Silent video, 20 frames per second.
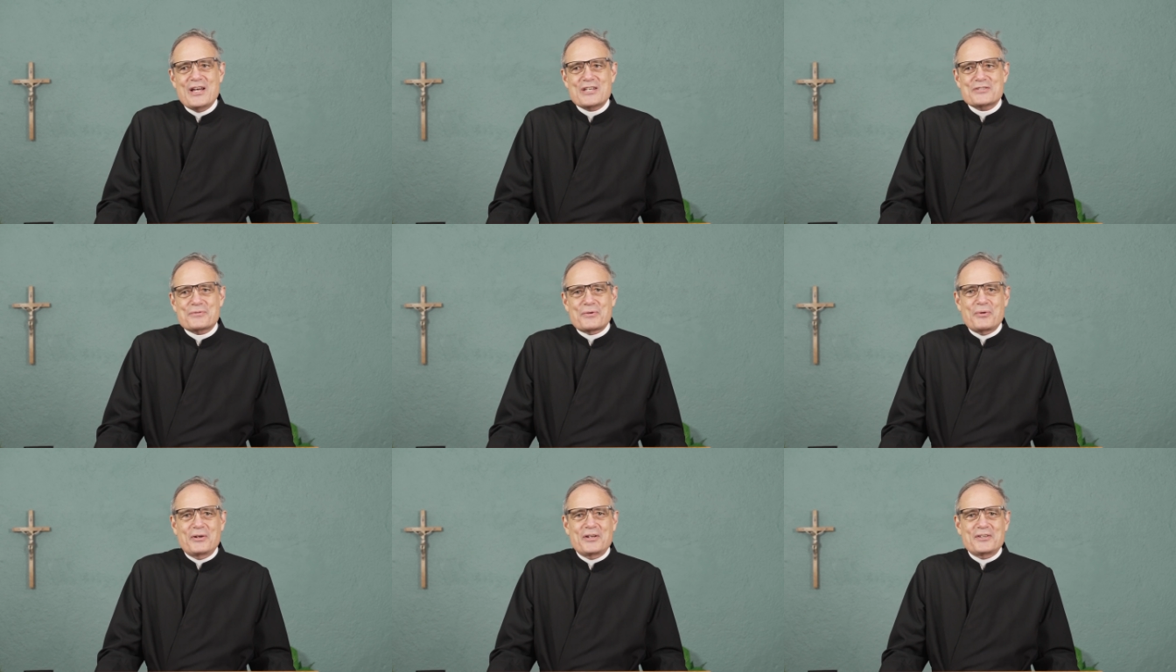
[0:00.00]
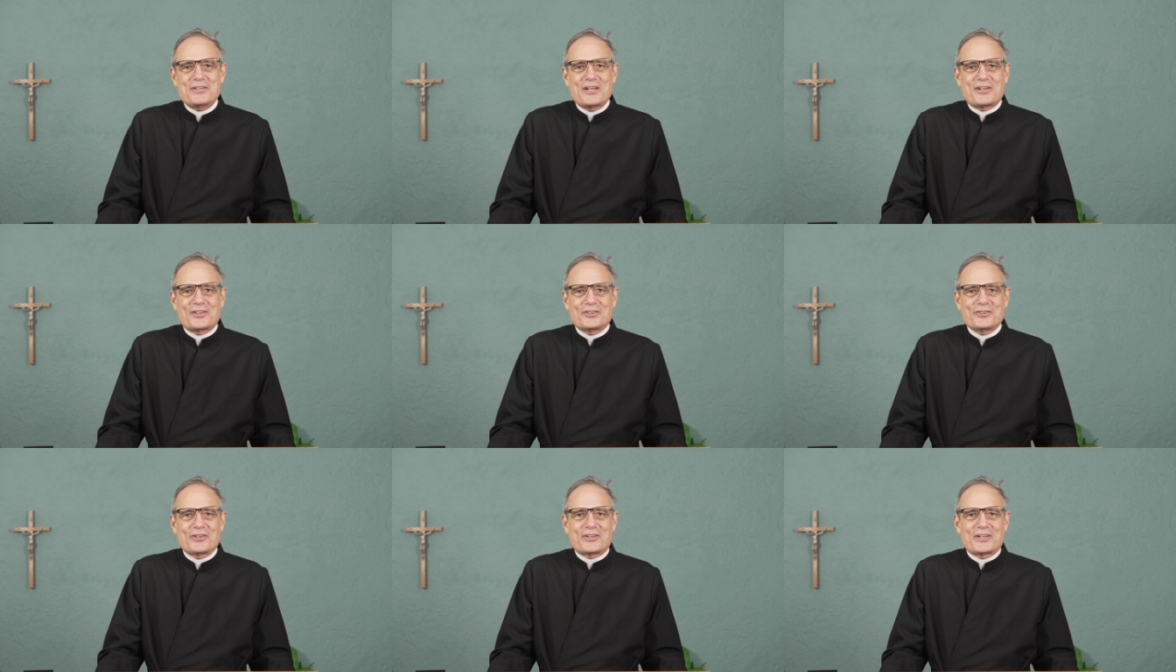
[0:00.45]
So we want to
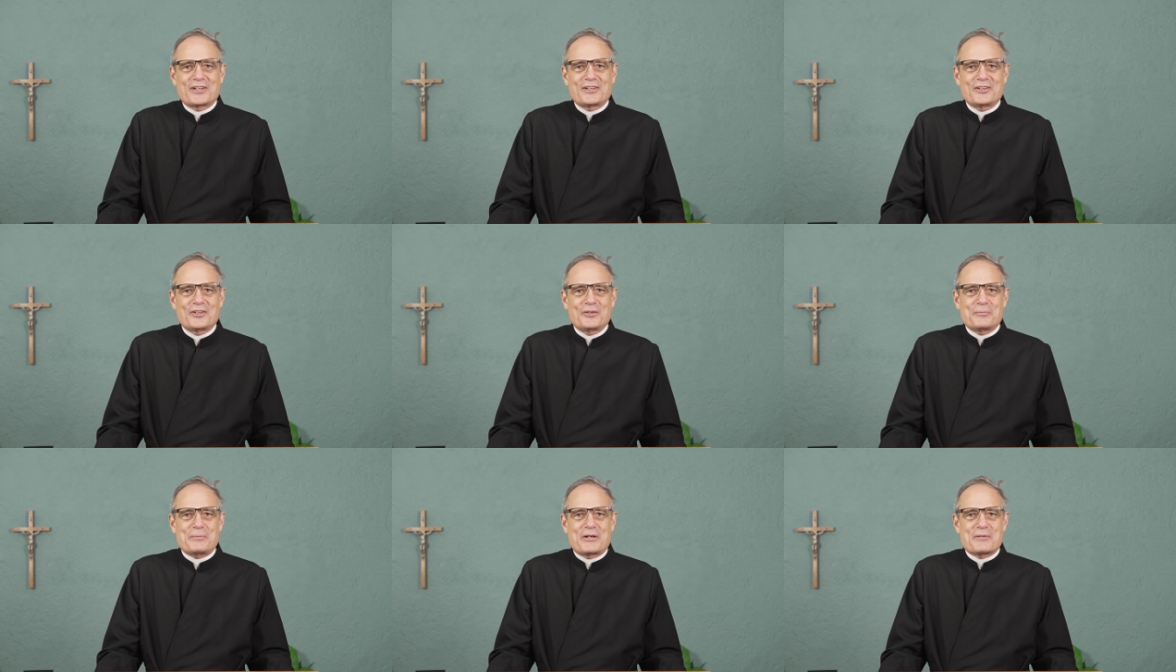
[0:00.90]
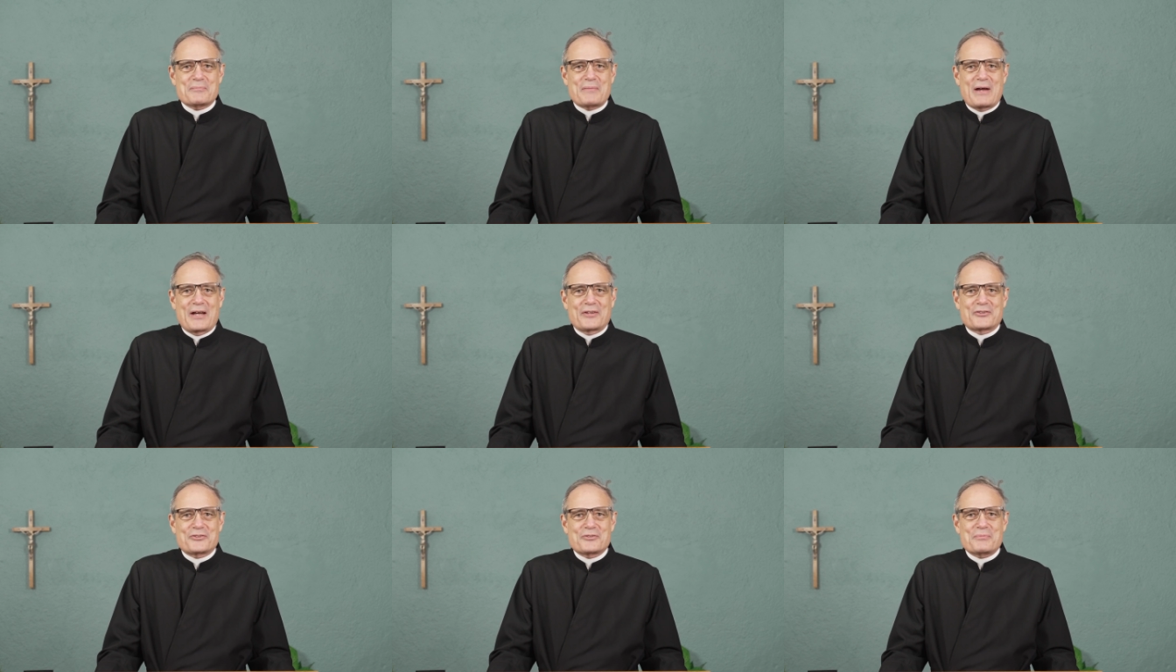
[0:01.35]
take a look at a little bit of
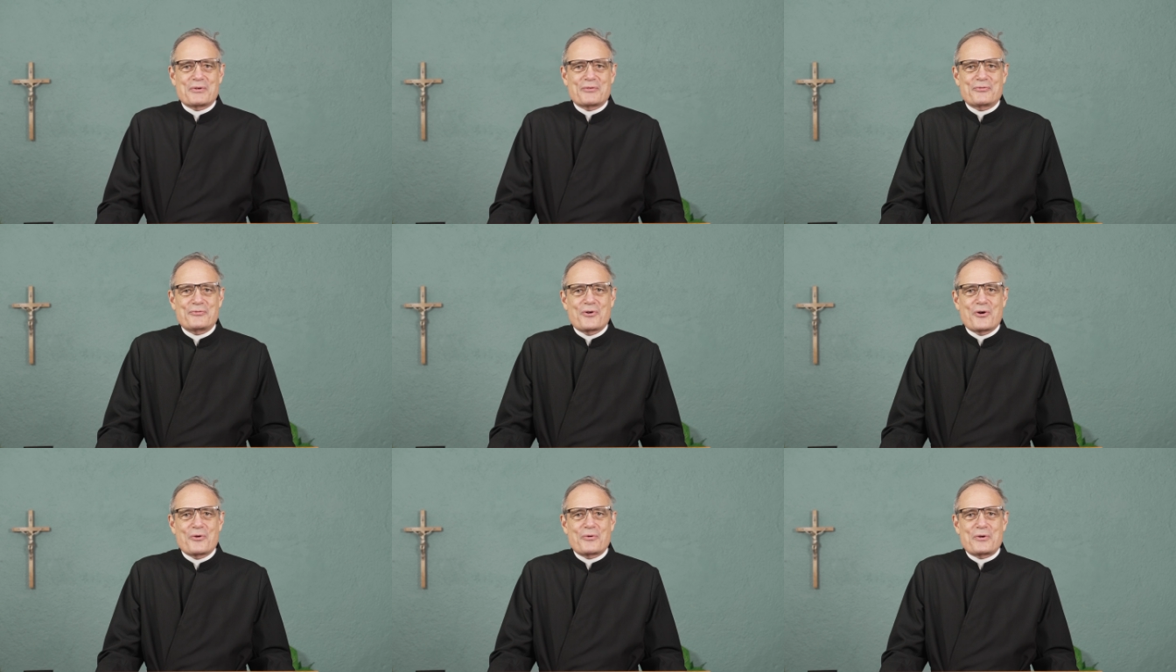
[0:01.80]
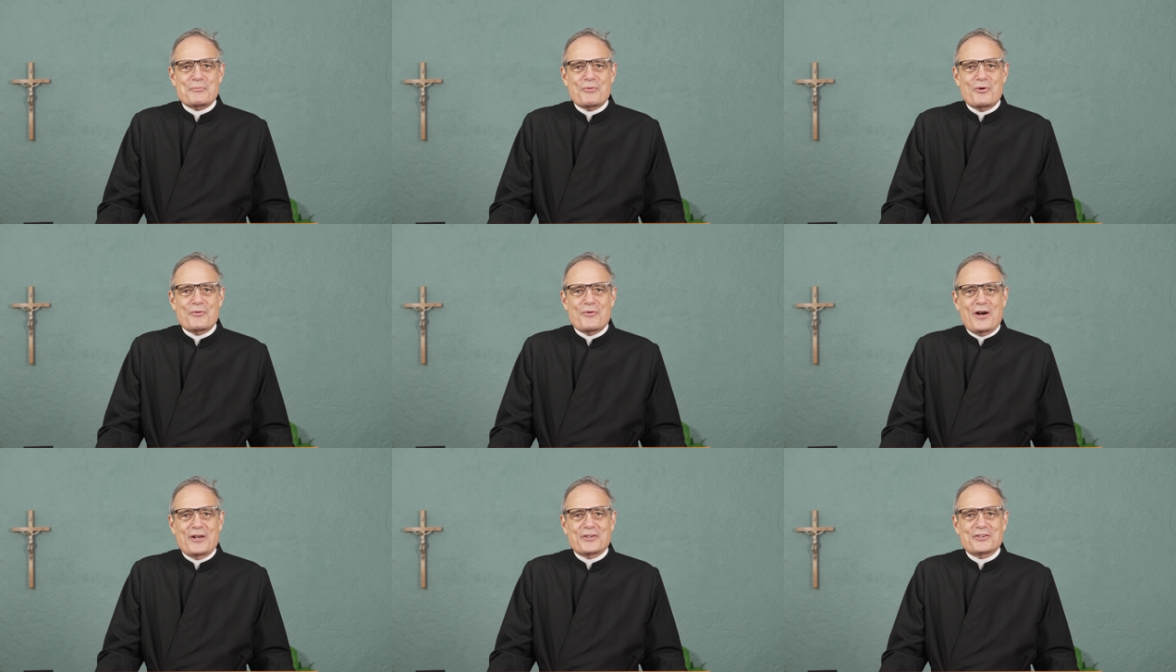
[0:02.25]
Matthew before we
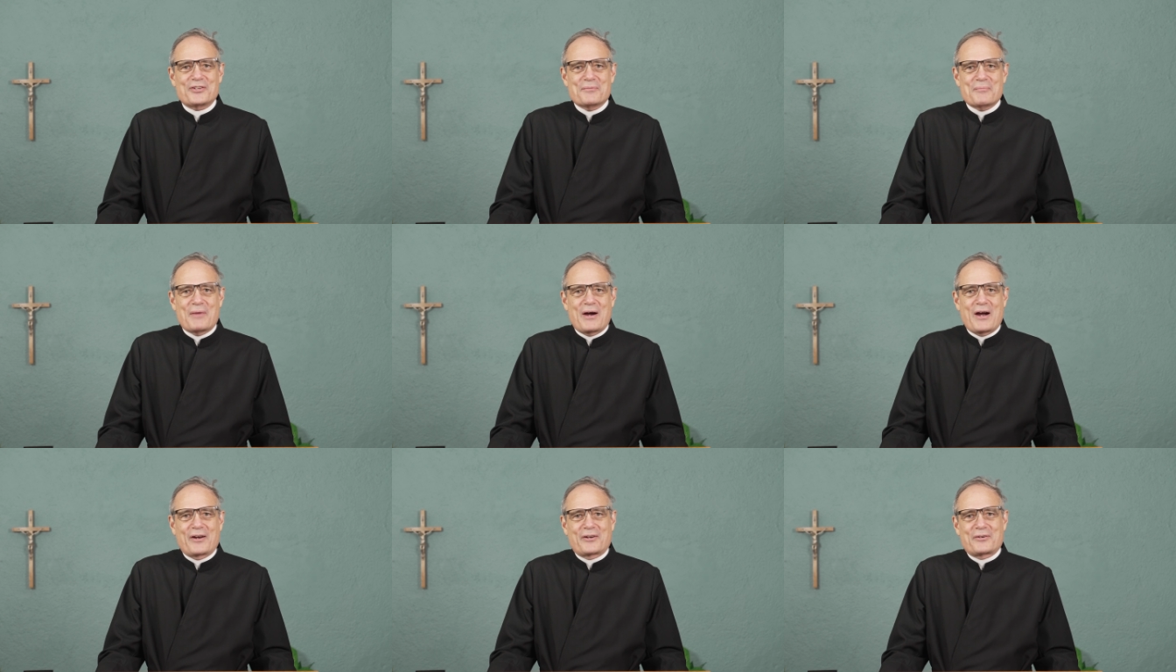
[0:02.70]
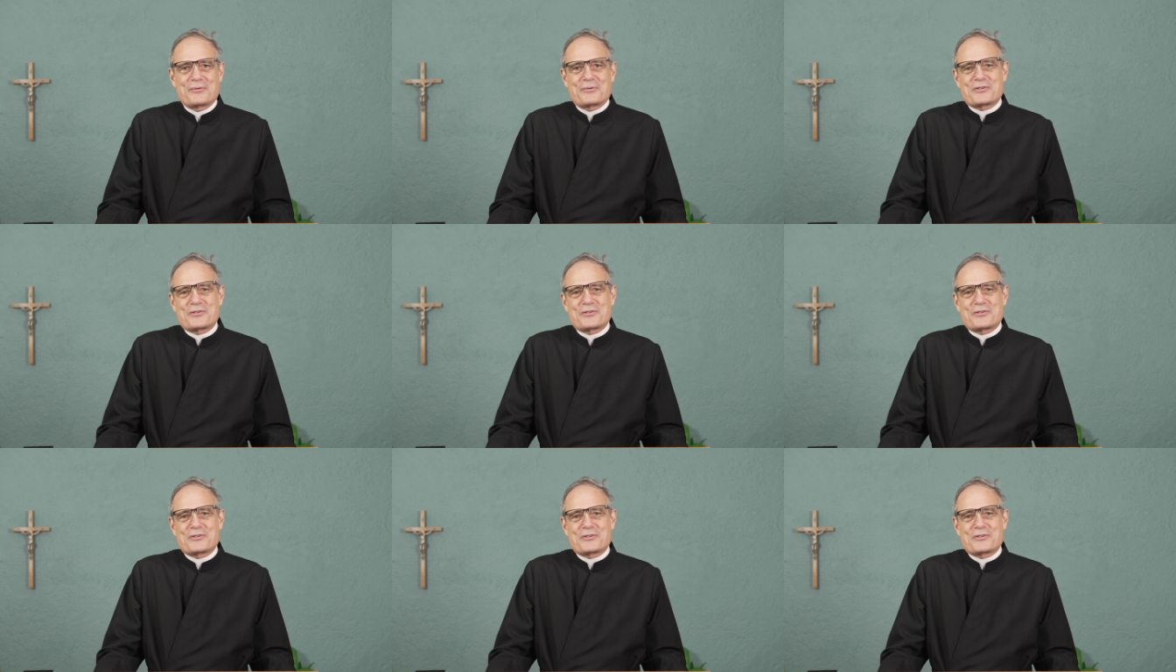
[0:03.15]
move on to Mark,